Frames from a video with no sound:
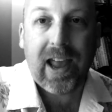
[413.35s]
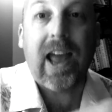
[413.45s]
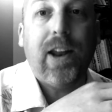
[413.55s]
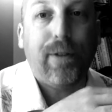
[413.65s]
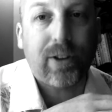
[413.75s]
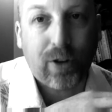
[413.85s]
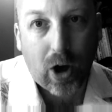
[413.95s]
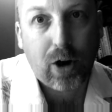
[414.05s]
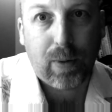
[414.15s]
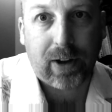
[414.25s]
And if it's
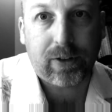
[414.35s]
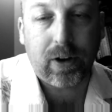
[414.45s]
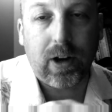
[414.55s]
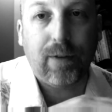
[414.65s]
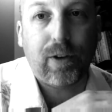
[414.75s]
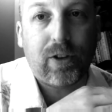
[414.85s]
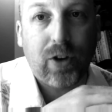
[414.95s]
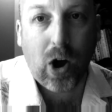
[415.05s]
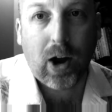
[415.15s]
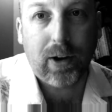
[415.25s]
not arrested, if it's
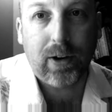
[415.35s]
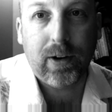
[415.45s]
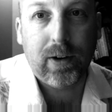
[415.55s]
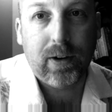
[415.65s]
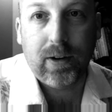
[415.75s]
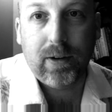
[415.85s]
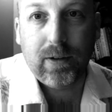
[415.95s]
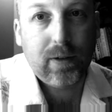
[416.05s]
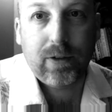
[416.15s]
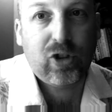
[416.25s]
not
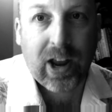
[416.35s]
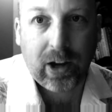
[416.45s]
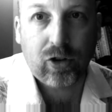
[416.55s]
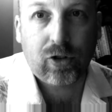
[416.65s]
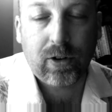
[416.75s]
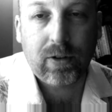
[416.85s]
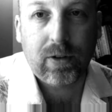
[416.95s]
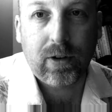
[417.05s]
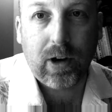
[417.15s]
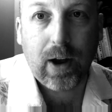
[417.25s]
changed,
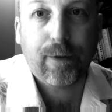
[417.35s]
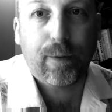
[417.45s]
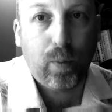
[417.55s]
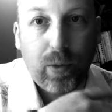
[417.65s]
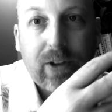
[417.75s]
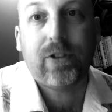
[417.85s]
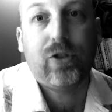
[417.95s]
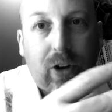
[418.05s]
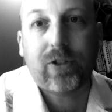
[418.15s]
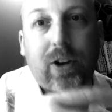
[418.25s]
if this
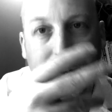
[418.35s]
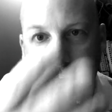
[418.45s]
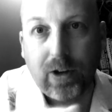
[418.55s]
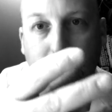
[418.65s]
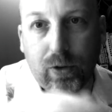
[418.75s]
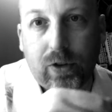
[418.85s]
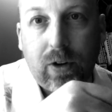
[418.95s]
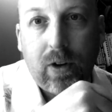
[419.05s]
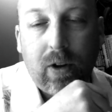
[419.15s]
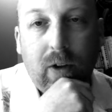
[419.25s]
just continues,
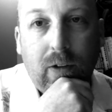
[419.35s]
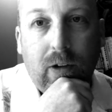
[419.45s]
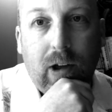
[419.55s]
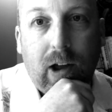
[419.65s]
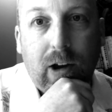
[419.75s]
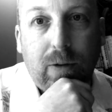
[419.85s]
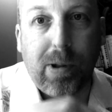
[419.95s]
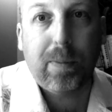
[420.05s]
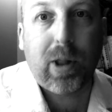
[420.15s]
and people